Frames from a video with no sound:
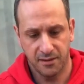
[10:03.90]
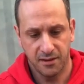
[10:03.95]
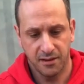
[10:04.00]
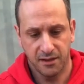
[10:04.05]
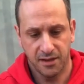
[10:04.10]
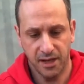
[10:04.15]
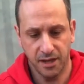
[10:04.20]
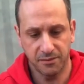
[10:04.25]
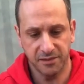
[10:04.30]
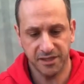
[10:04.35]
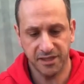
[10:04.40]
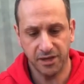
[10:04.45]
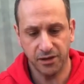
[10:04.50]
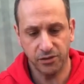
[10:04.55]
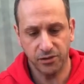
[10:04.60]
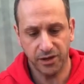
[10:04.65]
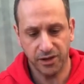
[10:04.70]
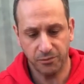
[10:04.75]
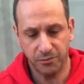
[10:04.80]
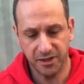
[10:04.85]
Now I'm just going to
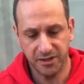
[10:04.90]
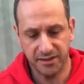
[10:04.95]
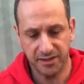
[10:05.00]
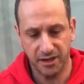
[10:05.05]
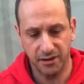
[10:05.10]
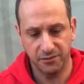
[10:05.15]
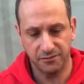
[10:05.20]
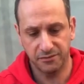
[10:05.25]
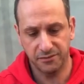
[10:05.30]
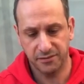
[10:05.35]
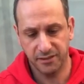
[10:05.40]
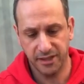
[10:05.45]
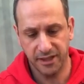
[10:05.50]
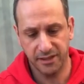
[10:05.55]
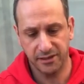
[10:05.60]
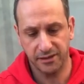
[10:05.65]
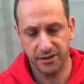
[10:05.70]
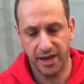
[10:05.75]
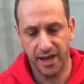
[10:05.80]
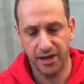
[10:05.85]
look at it myself to get
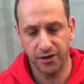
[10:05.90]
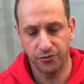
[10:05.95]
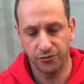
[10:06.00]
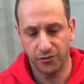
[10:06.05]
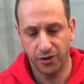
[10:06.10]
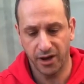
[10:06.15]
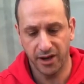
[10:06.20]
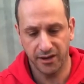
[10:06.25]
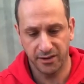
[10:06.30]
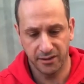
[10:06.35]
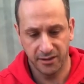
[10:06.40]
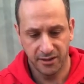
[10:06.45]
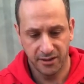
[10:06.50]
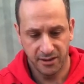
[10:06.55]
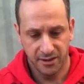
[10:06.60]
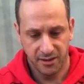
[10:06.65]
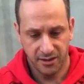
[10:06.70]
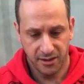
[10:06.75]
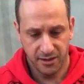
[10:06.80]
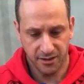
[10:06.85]
the angle right,
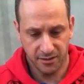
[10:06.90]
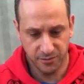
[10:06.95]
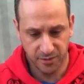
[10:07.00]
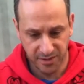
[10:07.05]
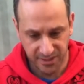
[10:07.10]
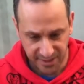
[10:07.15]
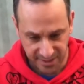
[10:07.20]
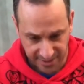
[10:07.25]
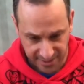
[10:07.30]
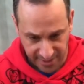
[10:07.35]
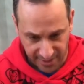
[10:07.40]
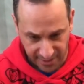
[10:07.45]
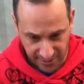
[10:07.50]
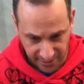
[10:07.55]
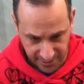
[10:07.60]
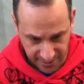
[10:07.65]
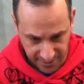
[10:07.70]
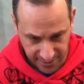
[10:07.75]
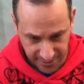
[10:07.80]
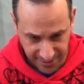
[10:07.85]
because once it's done,
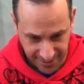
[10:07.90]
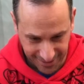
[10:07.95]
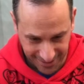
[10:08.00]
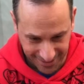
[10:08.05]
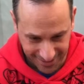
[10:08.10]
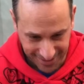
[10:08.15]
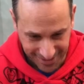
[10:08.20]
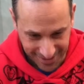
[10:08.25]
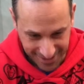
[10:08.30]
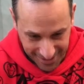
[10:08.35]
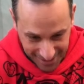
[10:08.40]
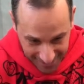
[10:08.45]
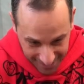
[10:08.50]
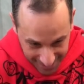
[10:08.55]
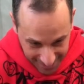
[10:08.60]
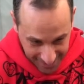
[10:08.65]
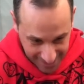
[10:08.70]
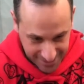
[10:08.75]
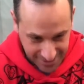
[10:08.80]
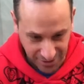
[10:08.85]

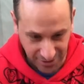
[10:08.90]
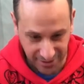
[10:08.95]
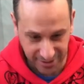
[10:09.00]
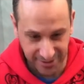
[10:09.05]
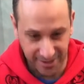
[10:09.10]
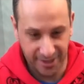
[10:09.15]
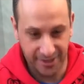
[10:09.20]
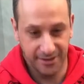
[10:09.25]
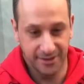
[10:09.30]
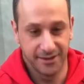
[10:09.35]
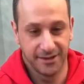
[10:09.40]
it's kind of done.